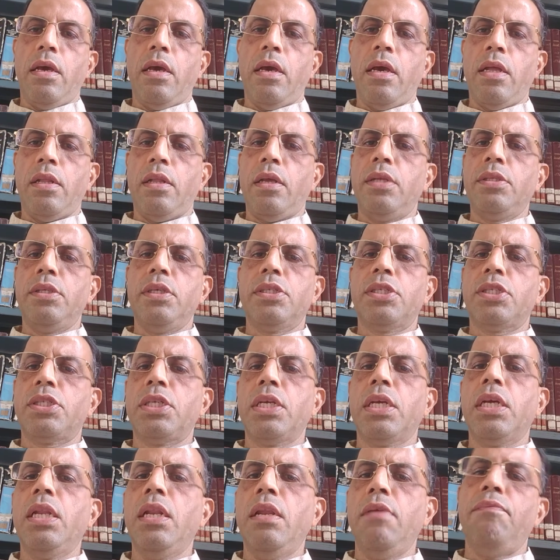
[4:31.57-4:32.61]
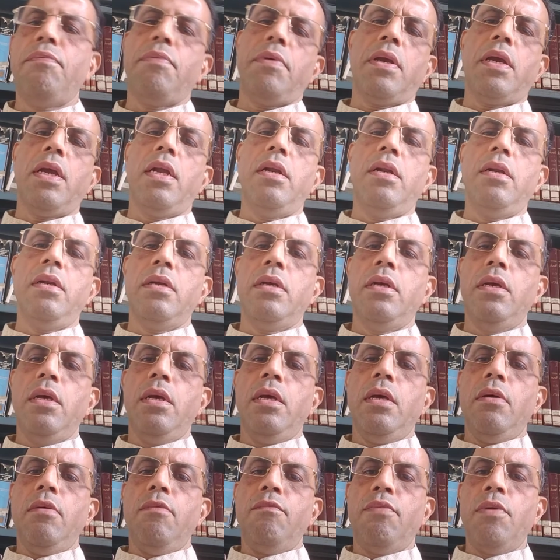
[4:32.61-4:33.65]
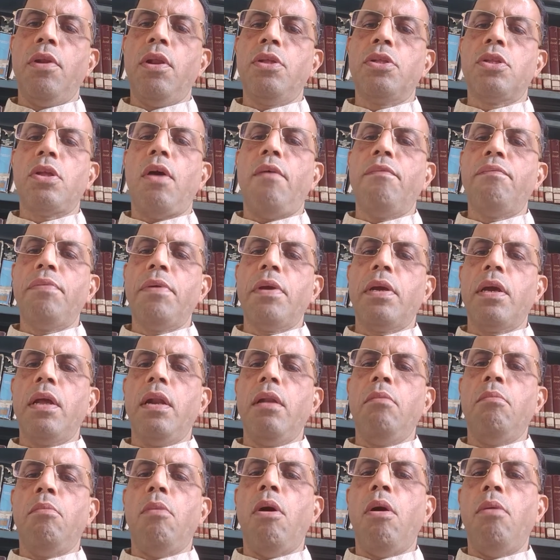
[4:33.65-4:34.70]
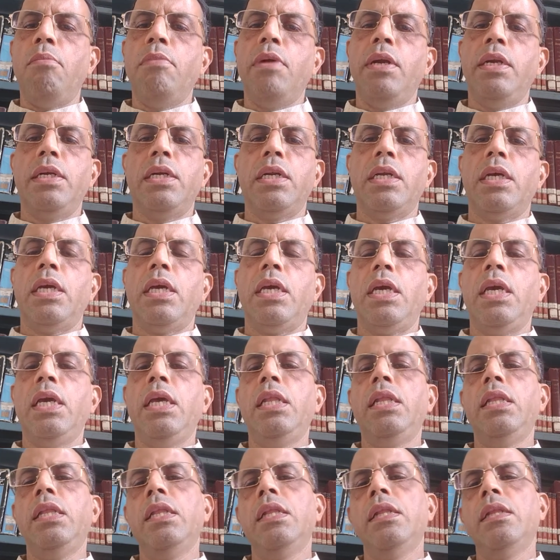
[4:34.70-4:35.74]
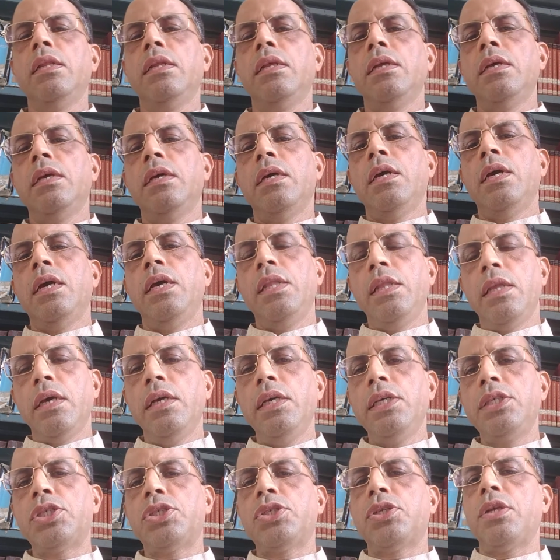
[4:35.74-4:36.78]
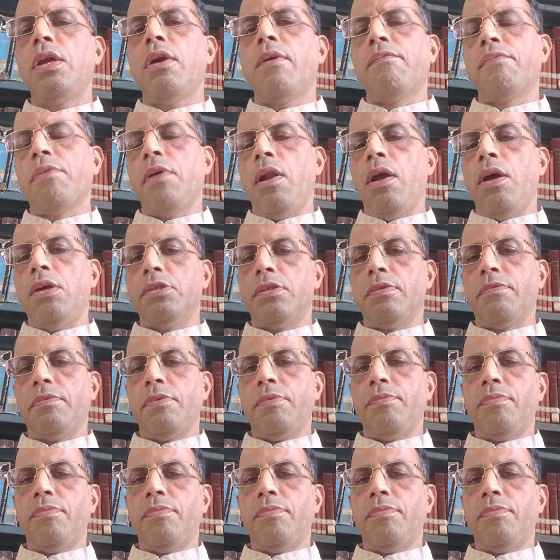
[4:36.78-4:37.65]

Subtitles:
Another significant philosophical moment in the history of philosophy.